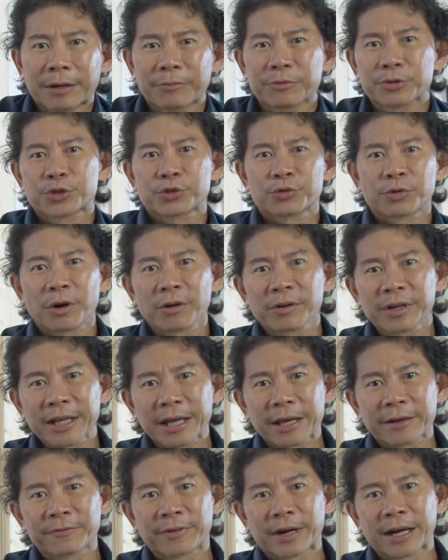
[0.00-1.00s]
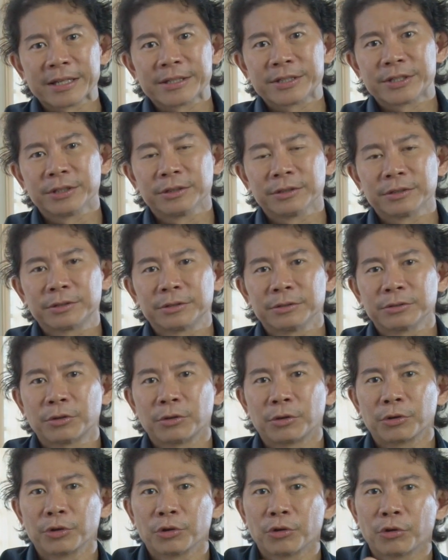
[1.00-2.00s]
I would strongly advise you to
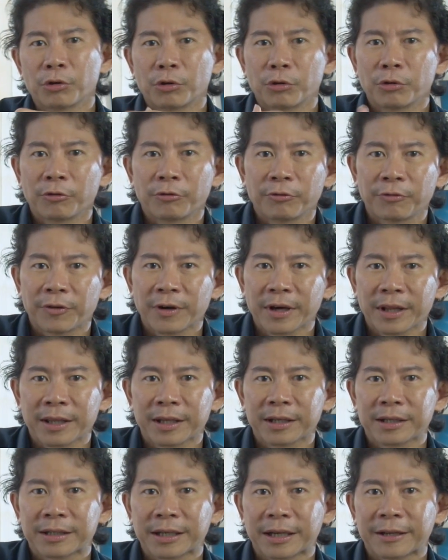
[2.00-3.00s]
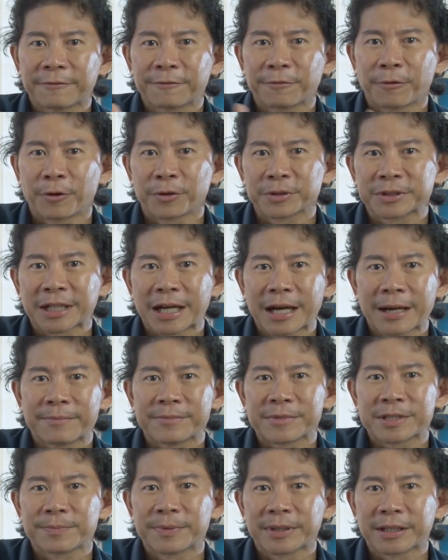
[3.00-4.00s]
go no further than 4
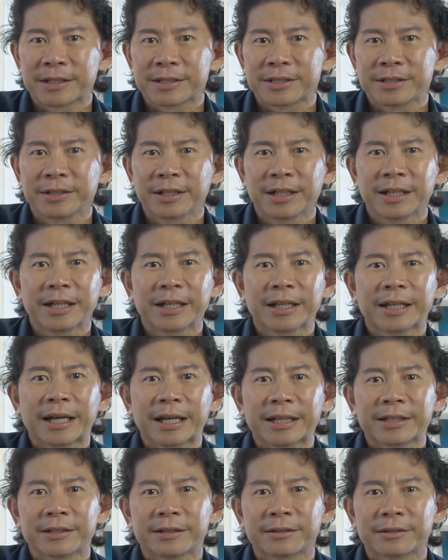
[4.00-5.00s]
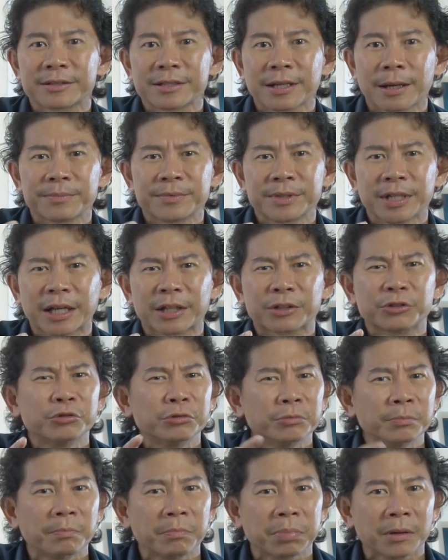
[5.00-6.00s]
times because you're going to get your subject
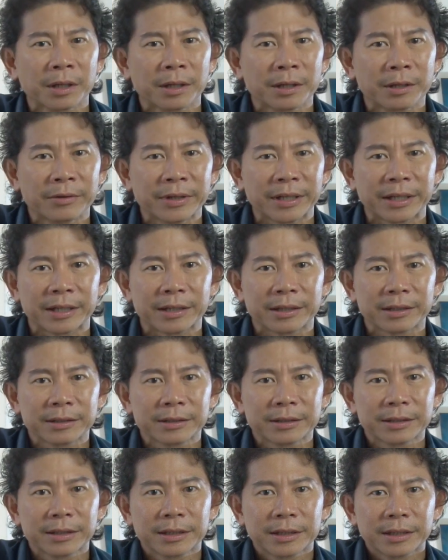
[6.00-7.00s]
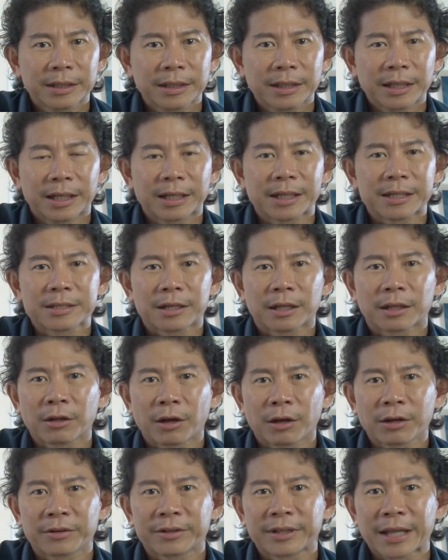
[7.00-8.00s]
too blurry. And there's a
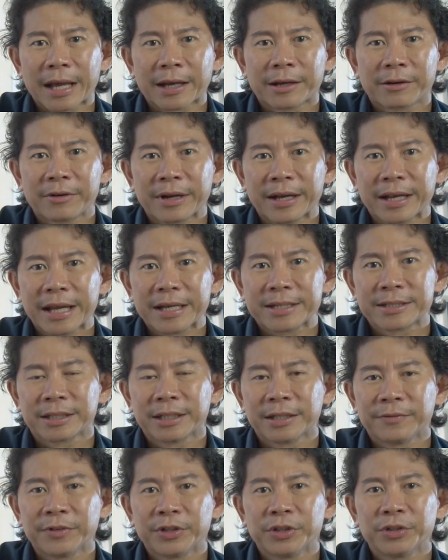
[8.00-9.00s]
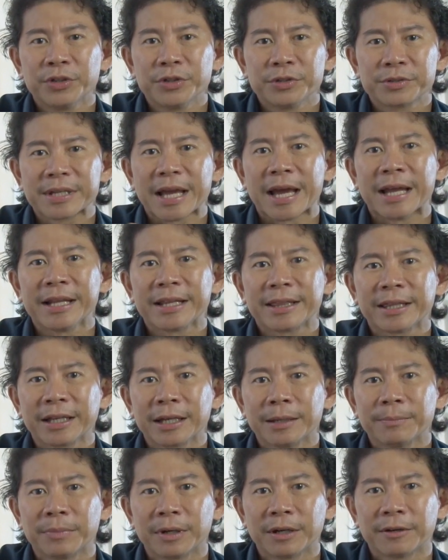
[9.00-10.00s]
lot of degradation if you use
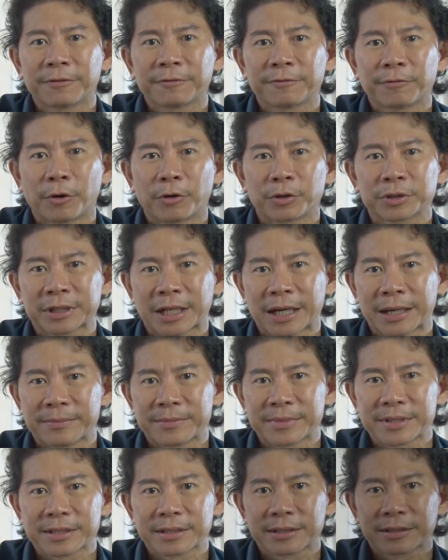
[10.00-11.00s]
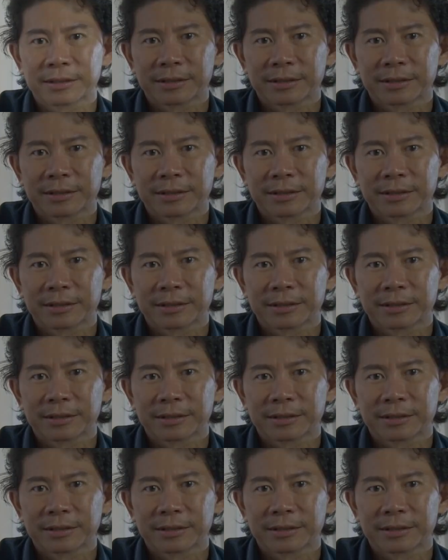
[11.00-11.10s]
anything above 4 times.